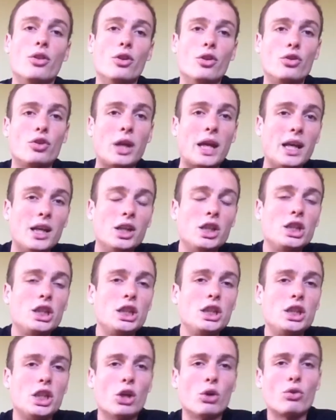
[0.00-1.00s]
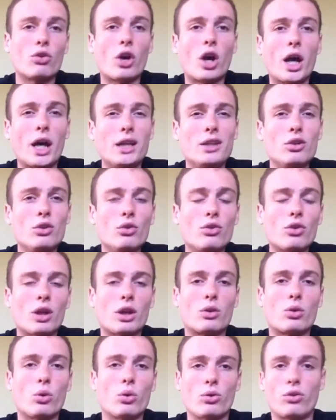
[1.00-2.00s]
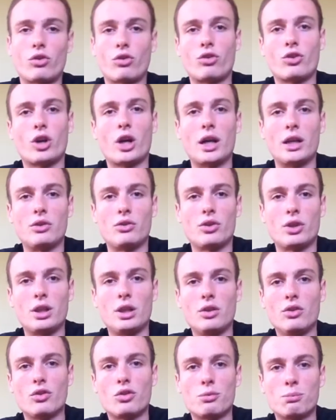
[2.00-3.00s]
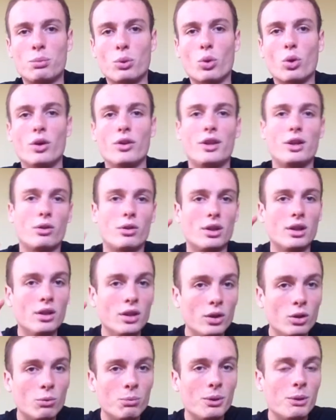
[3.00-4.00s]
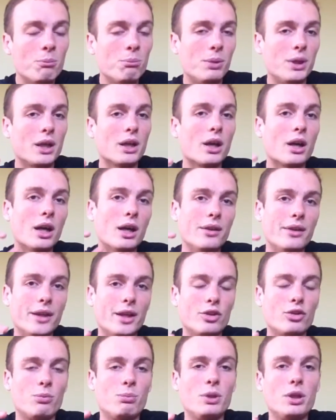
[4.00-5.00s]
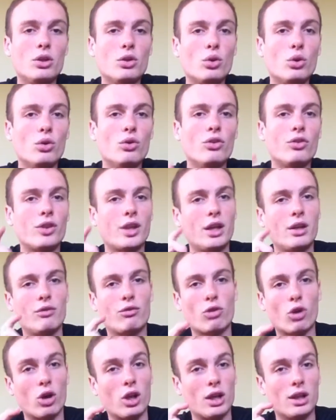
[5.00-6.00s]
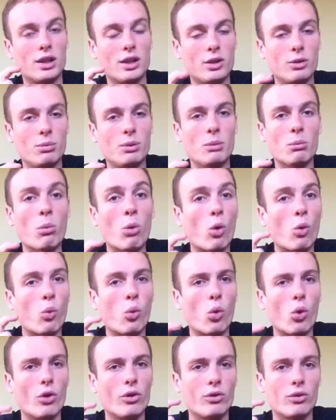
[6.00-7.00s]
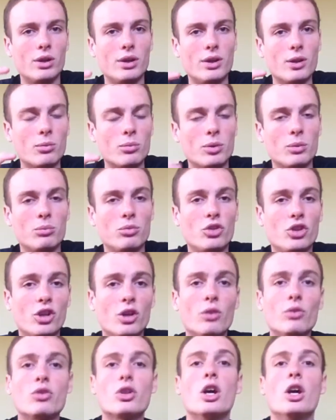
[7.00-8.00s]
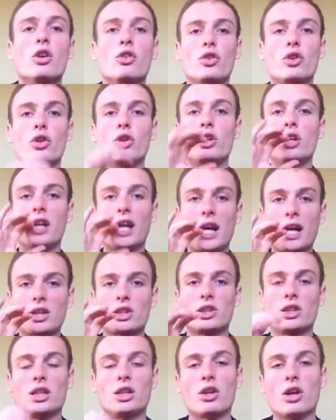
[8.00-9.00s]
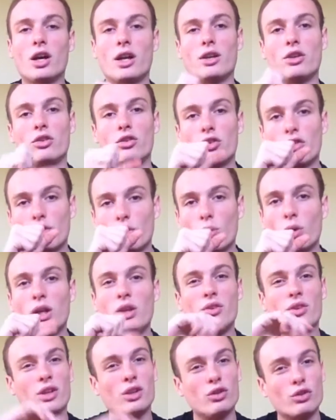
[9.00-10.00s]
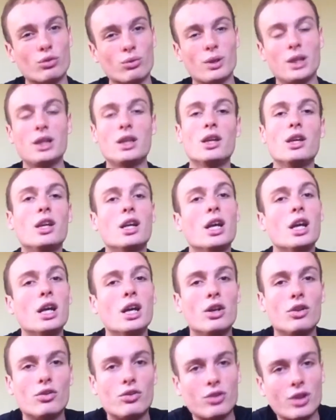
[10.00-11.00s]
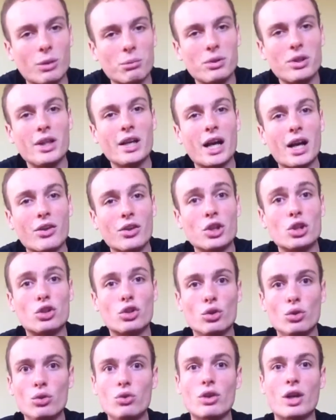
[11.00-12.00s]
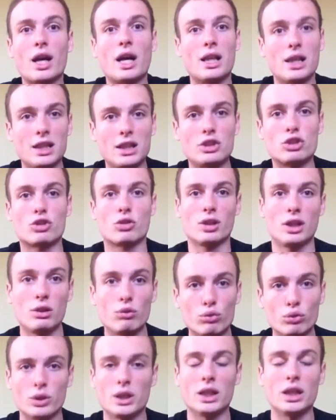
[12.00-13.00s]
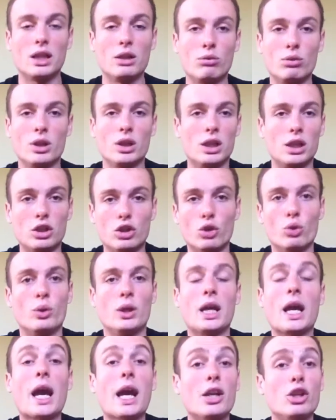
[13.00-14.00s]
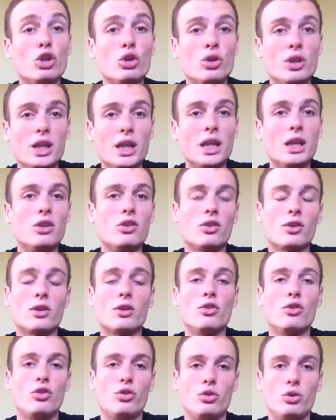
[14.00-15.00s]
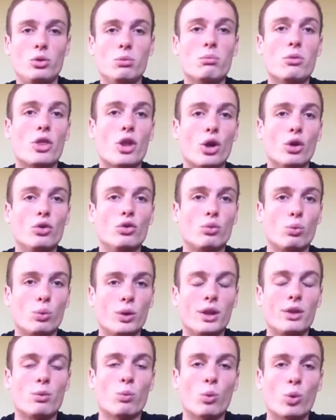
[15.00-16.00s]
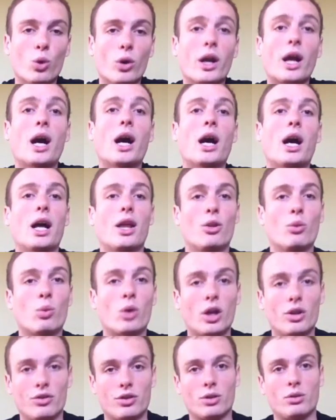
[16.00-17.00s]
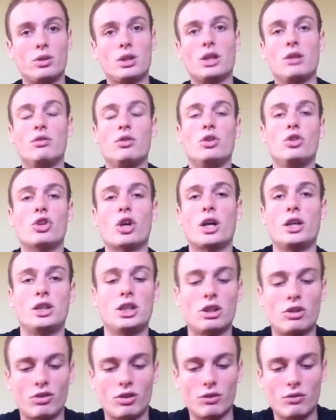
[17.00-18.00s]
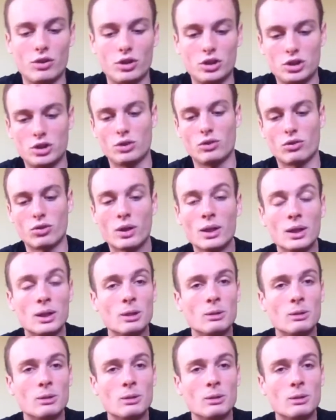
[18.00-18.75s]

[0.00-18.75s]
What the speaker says: Those energy gels I use are called Science in Sport. They're a little bit bigger, and that's because they've got a little bit more water in them themselves, so you can actually kind of squeeze it and drink it. Some of the other goos are literally really, really gooey, and you need to consume those with water, otherwise they'll give you digestive issues.